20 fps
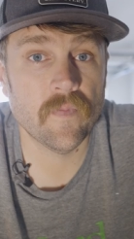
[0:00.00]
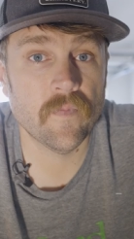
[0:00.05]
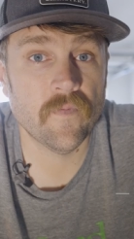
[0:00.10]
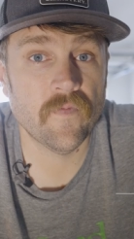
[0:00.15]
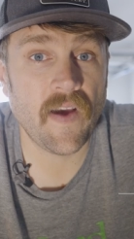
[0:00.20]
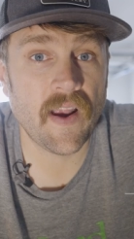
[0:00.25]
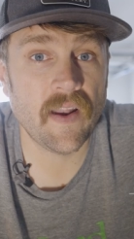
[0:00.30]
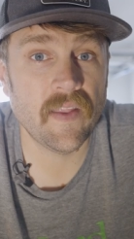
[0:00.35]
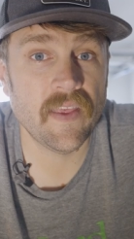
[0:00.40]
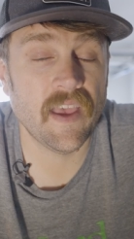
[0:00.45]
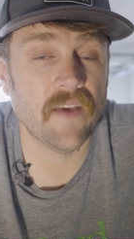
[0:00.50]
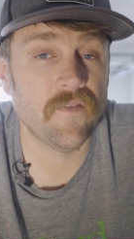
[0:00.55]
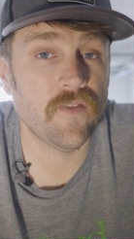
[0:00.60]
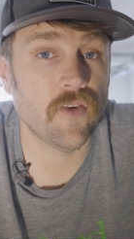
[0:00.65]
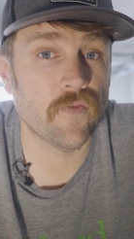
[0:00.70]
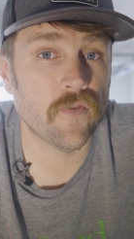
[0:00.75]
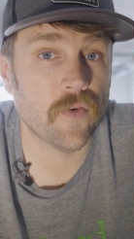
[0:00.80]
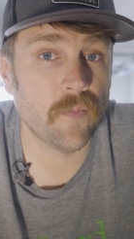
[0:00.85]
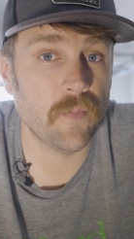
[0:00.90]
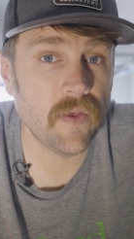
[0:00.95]
Finally, if
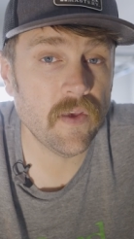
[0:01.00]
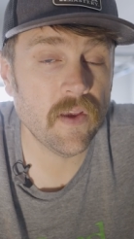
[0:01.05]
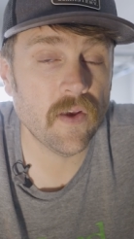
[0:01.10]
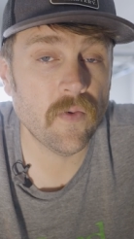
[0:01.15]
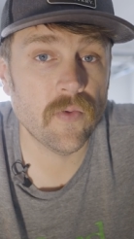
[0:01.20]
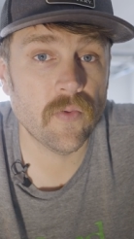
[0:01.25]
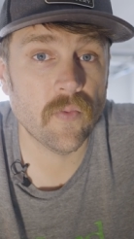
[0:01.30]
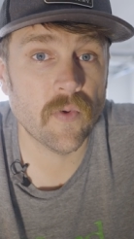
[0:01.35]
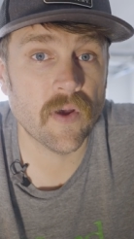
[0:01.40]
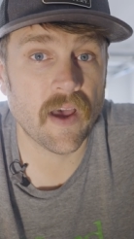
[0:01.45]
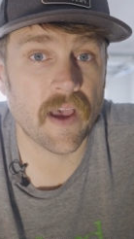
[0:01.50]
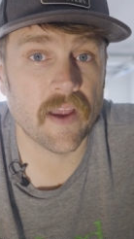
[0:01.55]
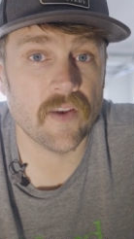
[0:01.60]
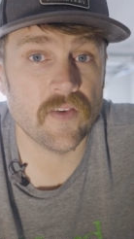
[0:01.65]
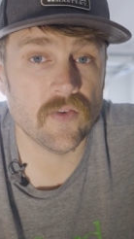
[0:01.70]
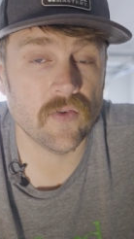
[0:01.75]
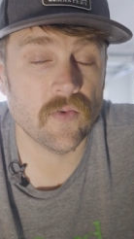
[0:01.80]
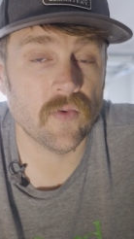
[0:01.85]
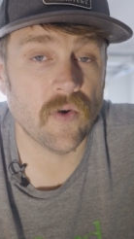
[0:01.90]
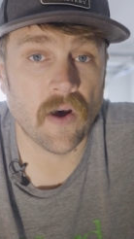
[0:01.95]
you're familiar with what I
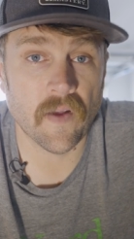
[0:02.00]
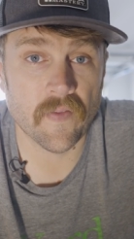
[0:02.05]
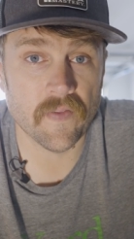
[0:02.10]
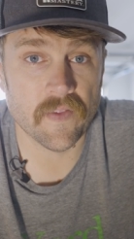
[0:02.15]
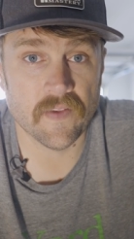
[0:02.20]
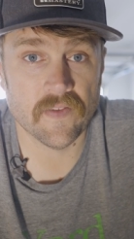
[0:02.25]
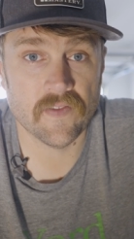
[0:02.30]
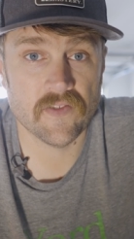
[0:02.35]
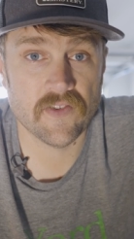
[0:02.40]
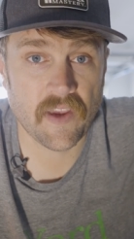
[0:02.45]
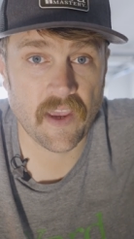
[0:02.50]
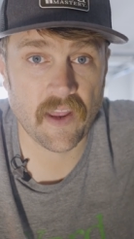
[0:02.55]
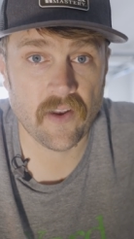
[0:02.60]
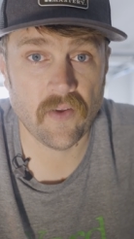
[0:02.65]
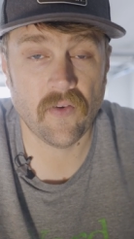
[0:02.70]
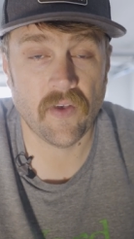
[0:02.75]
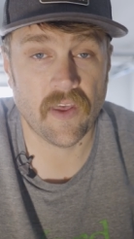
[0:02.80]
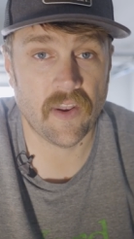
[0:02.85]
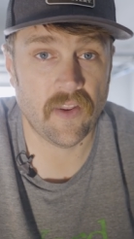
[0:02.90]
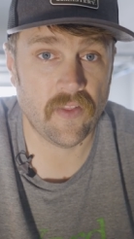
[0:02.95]
do on this
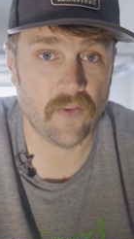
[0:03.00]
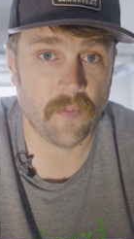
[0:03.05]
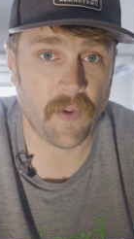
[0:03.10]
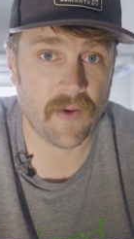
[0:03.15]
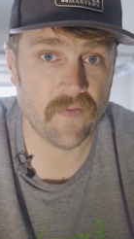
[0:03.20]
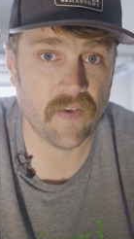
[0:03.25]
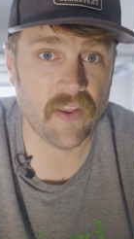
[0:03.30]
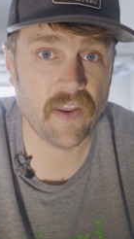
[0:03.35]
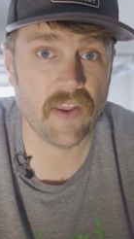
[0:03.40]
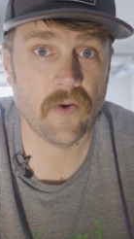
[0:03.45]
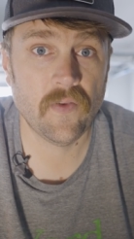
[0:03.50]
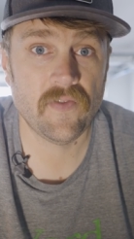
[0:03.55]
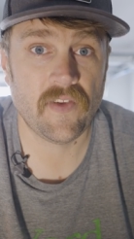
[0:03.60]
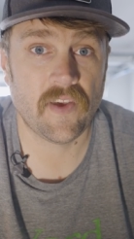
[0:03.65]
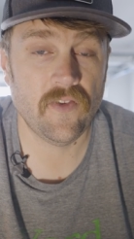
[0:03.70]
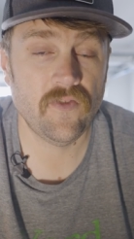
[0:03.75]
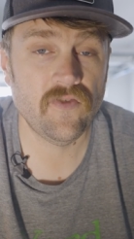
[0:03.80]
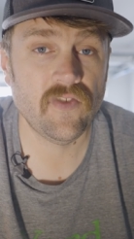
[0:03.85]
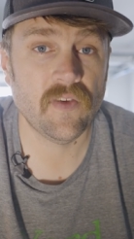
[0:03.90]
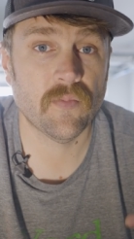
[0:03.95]
channel and in my videos, I
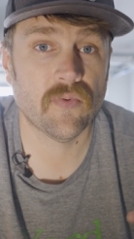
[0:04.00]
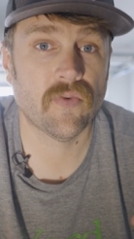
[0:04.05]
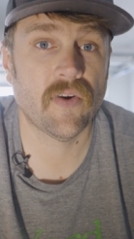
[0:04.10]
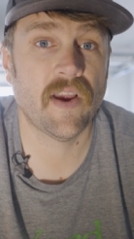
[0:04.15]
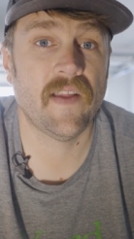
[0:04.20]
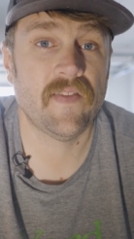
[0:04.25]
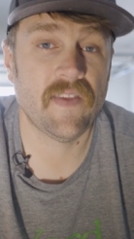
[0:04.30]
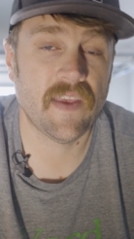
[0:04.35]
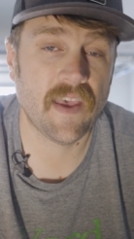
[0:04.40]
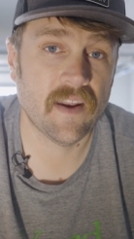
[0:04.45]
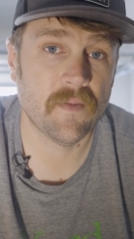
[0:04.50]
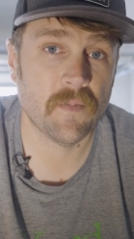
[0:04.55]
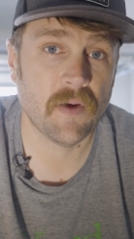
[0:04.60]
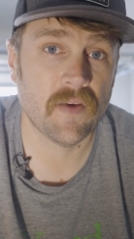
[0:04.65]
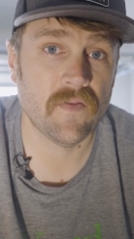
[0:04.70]
usually pray at the end of my